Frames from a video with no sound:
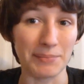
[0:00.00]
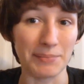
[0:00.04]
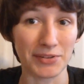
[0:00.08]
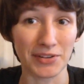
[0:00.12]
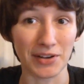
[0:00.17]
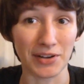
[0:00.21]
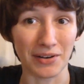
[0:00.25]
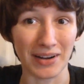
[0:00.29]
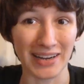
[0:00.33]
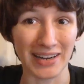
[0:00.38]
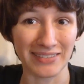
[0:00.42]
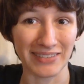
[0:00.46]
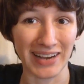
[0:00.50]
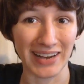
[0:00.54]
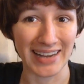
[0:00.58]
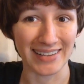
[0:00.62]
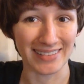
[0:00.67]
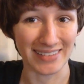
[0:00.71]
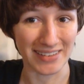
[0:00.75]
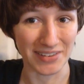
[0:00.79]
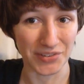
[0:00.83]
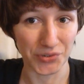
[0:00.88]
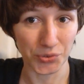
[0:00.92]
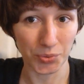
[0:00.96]
So anyway,
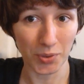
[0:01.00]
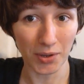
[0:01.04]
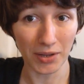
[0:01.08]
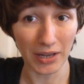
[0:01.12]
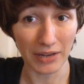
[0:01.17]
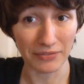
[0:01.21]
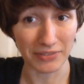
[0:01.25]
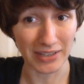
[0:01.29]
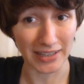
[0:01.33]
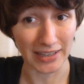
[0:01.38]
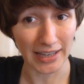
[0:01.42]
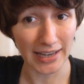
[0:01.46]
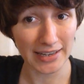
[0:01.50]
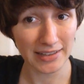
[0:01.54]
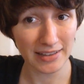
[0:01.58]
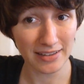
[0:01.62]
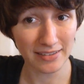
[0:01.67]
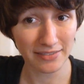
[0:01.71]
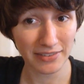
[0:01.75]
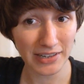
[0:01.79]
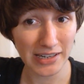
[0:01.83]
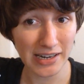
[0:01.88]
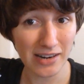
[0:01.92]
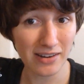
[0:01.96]
as usual, if you like
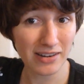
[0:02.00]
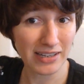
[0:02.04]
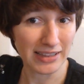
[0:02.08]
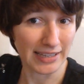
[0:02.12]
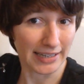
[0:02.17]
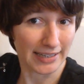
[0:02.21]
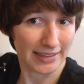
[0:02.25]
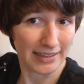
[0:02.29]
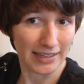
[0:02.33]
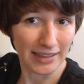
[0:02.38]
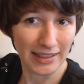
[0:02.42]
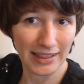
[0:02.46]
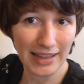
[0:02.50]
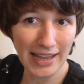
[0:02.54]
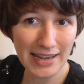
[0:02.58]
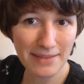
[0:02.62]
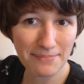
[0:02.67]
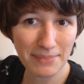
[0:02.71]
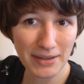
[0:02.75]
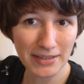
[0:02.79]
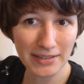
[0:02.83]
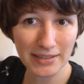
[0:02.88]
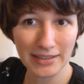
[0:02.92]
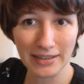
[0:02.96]
this video, click the
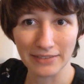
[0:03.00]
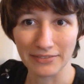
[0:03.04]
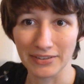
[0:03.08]
like button.